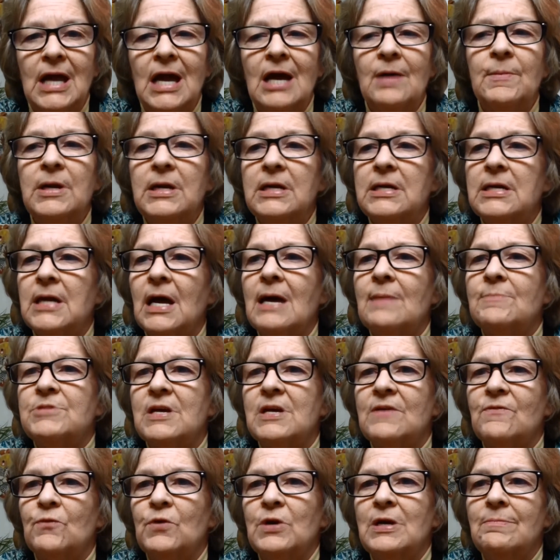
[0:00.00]
How many times
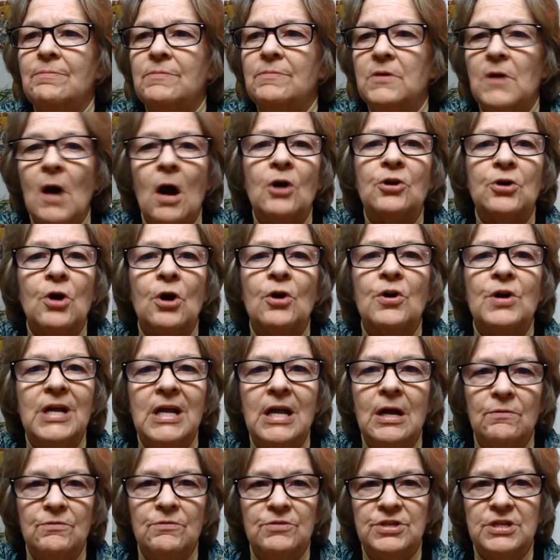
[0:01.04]
have we knocked our knee
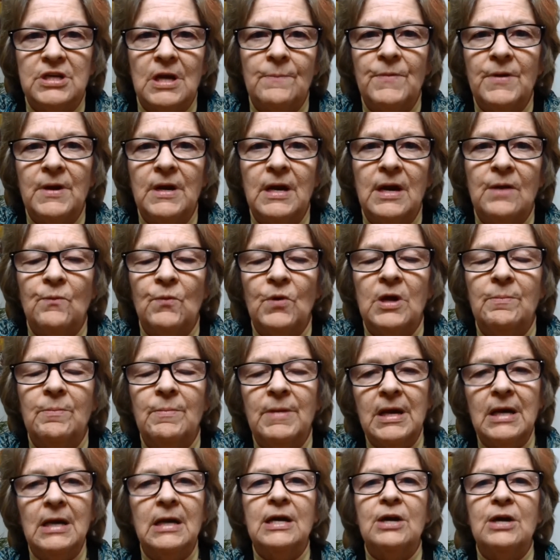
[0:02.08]
on something and we
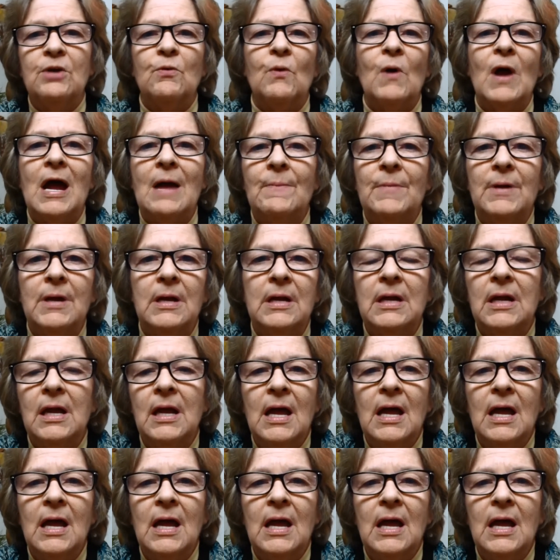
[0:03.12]
immediately grab it